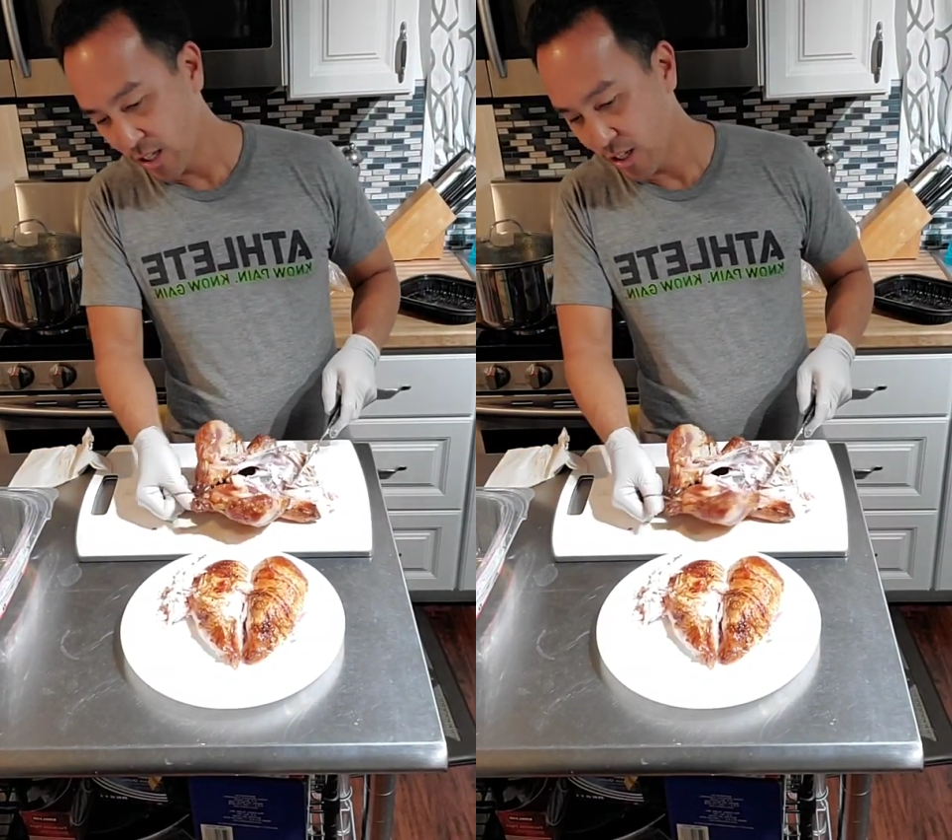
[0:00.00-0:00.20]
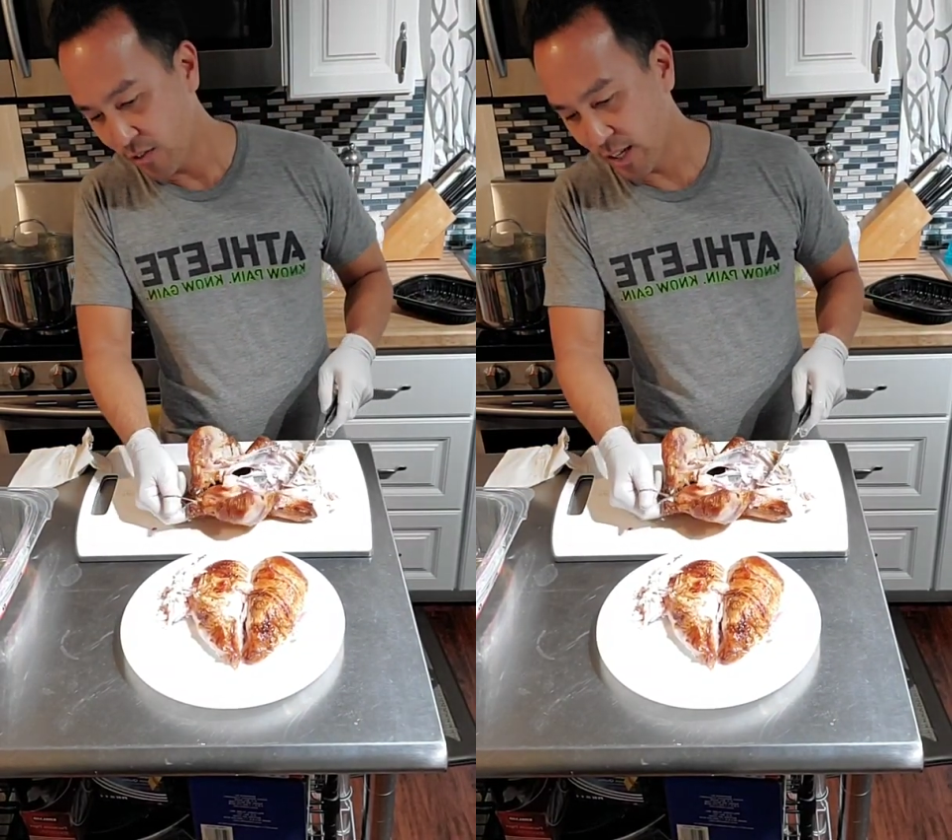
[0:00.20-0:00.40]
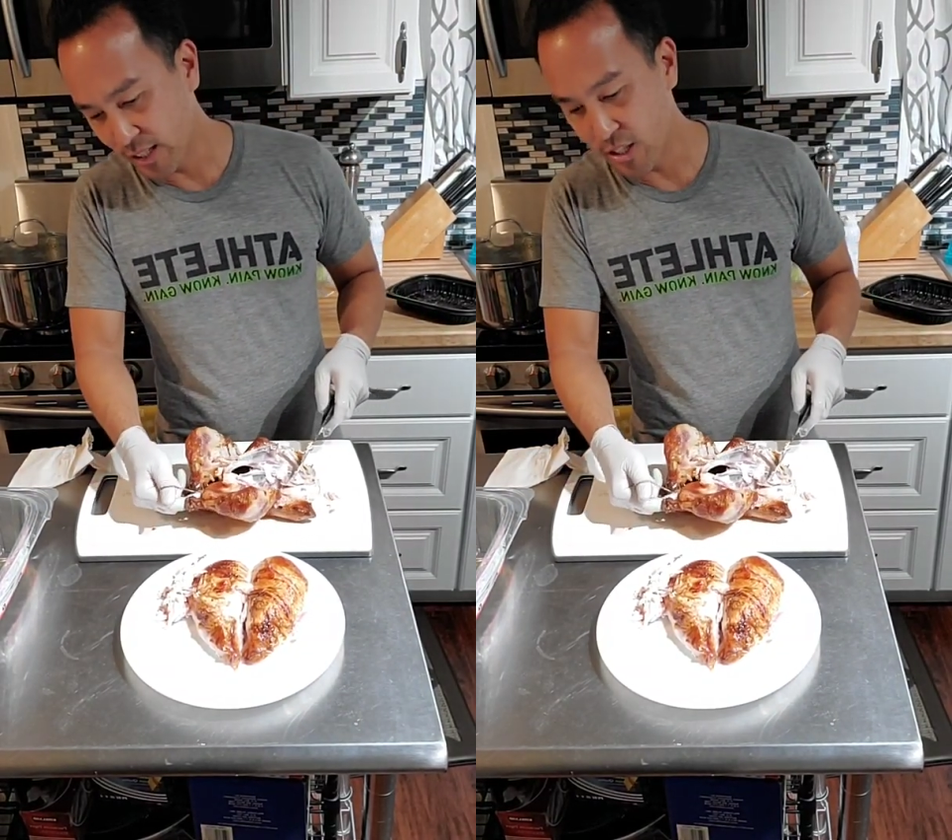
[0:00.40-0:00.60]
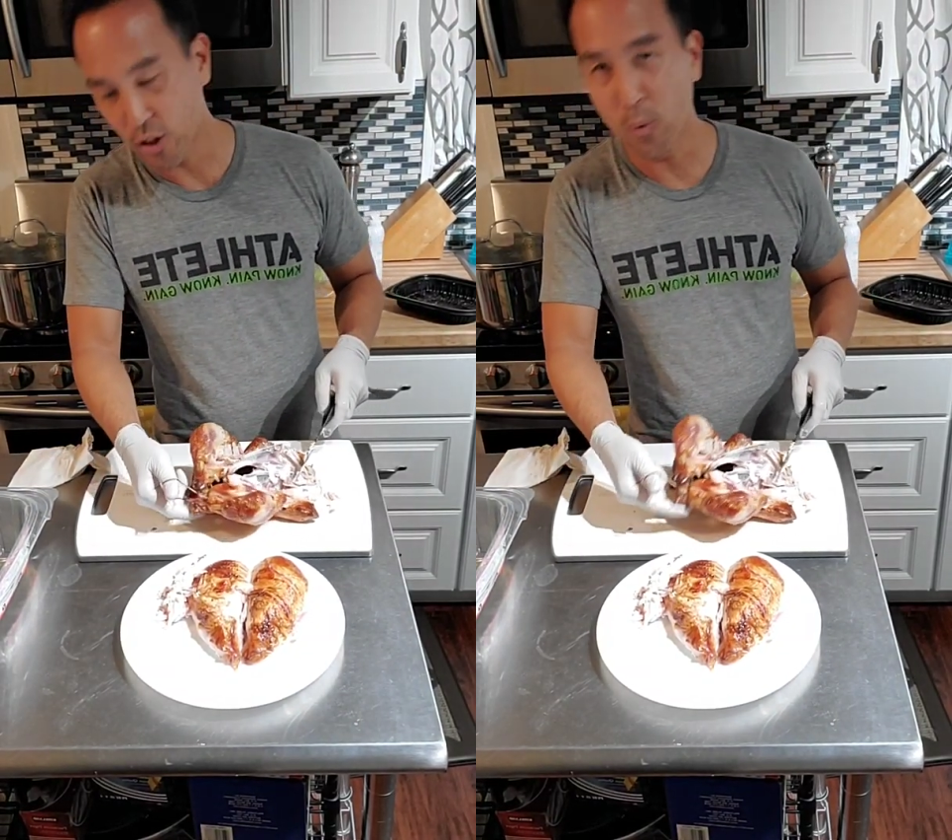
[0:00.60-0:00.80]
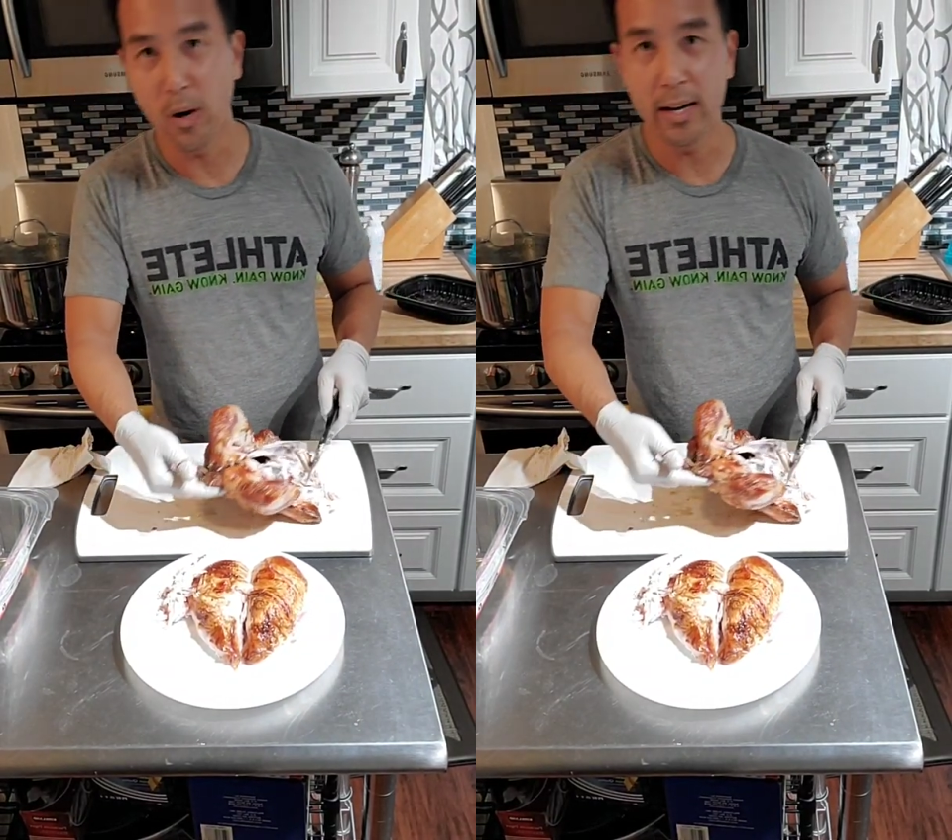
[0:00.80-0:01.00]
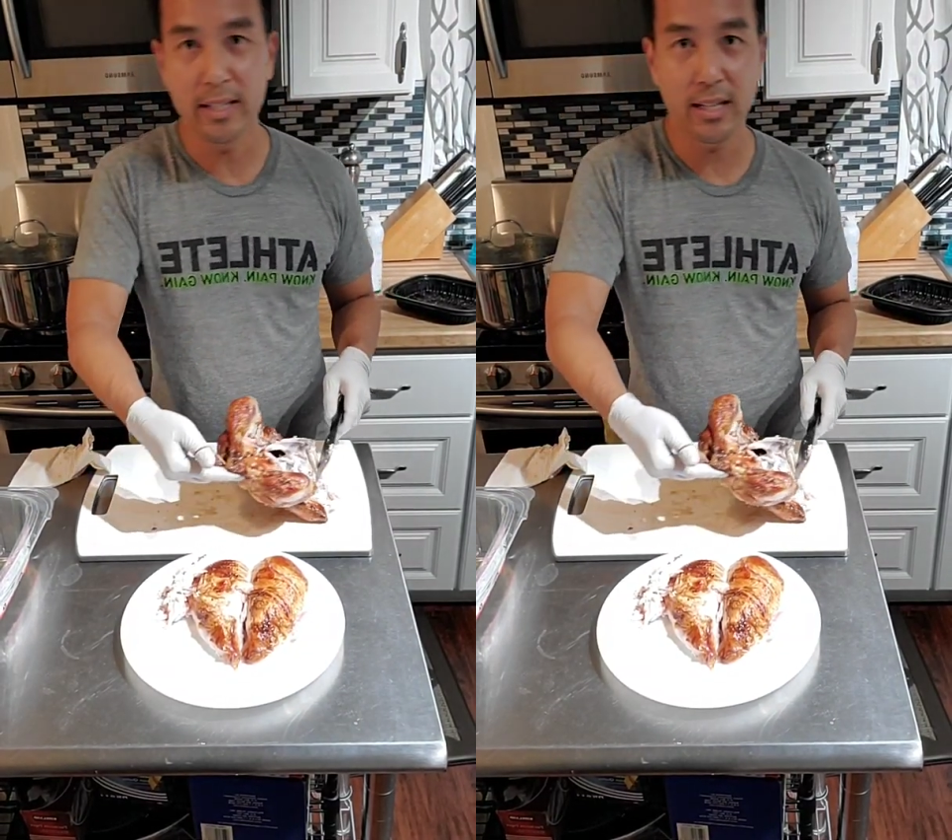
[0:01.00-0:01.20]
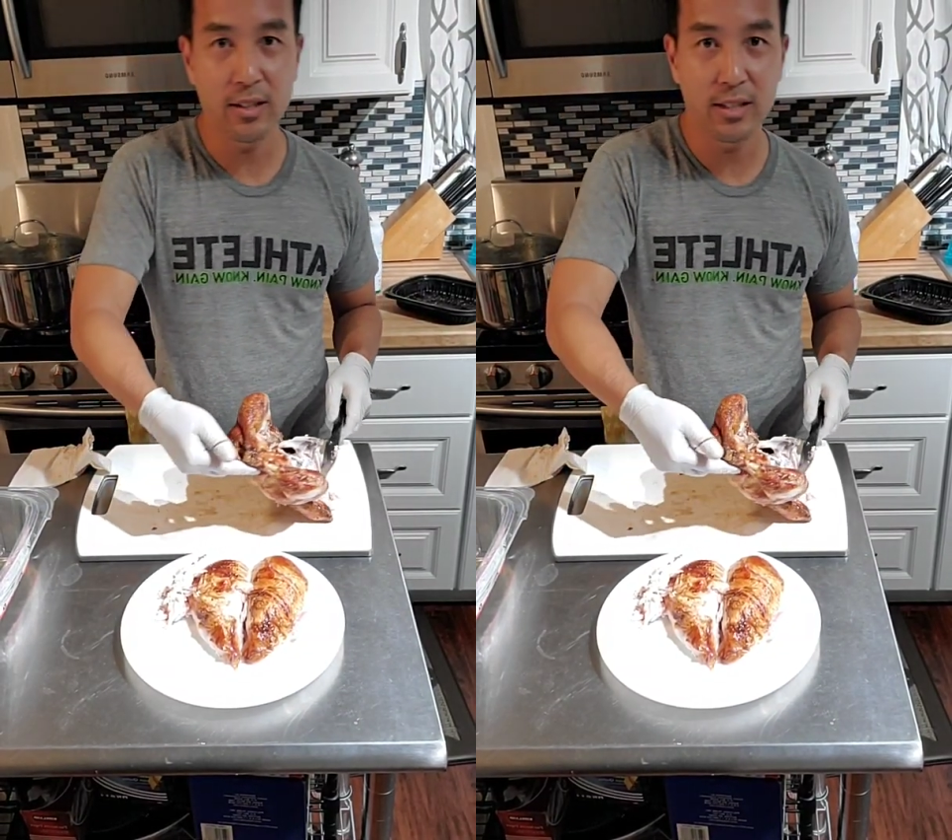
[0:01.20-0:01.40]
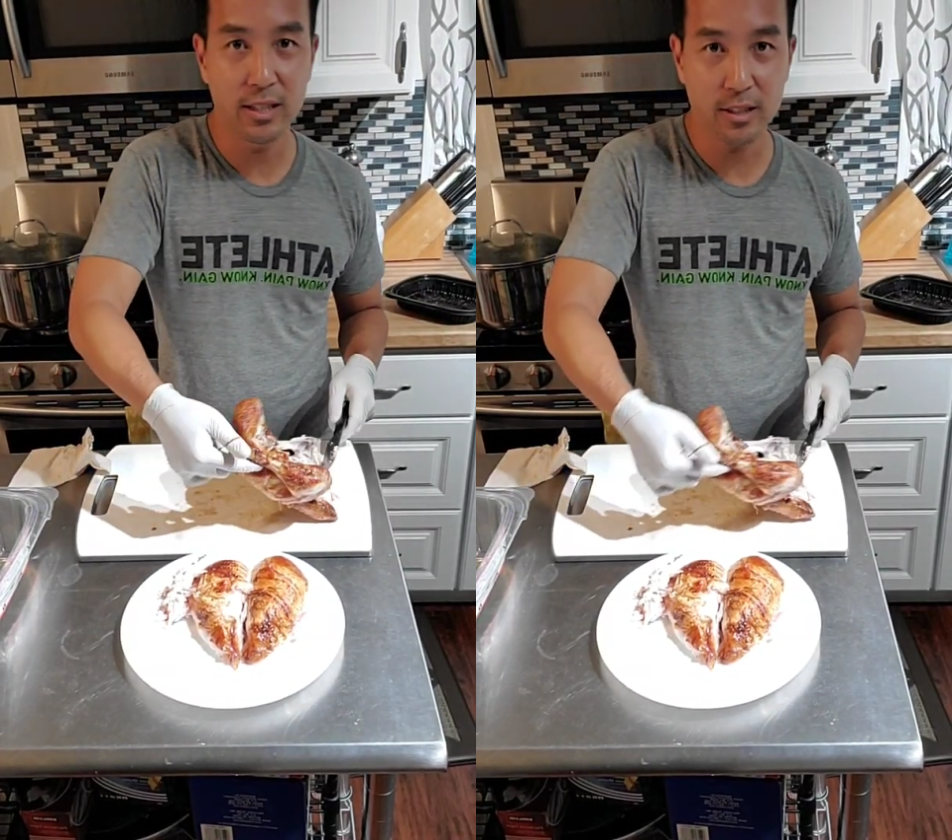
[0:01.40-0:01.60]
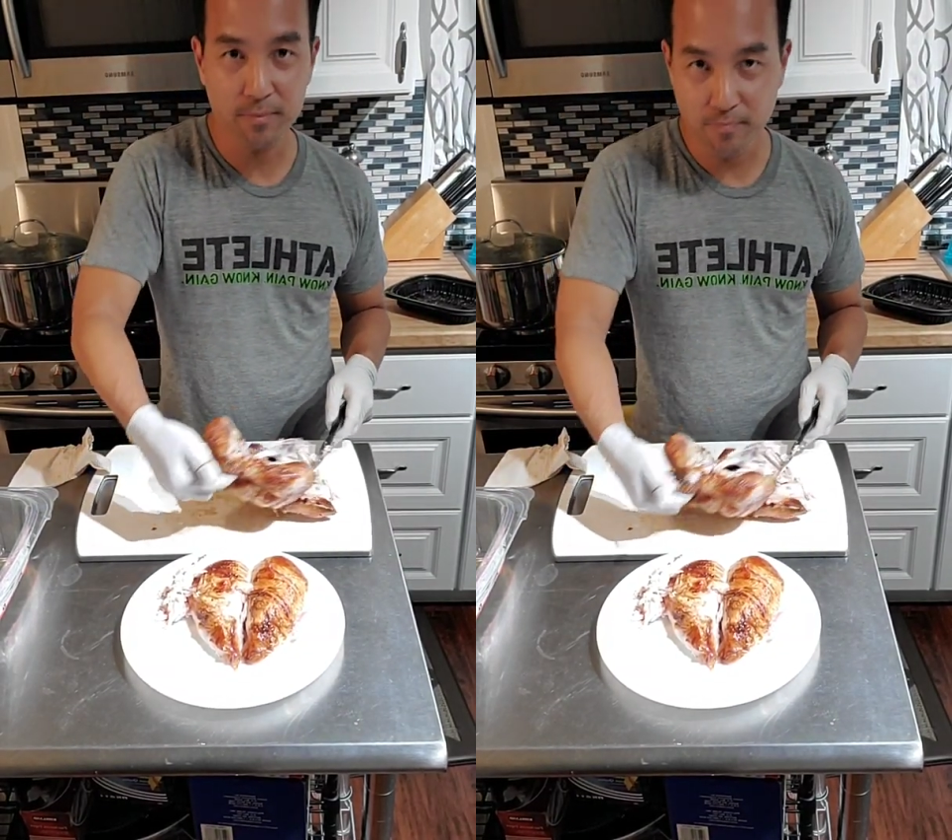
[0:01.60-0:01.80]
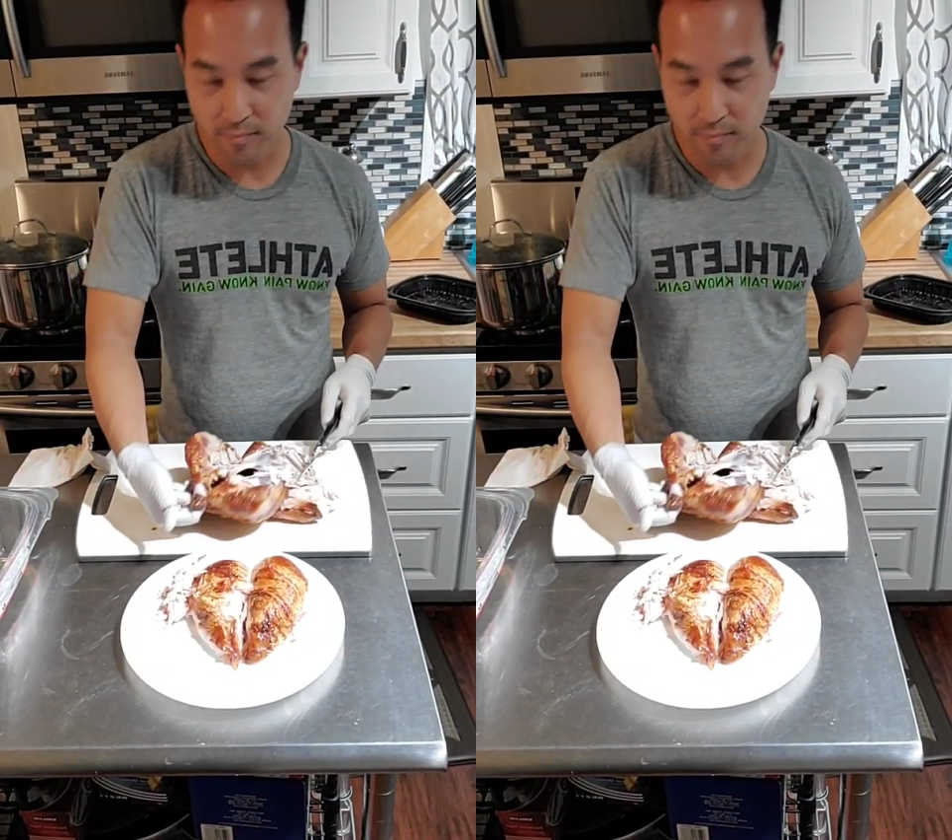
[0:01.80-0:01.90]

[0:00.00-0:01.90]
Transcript: you've got this twine down here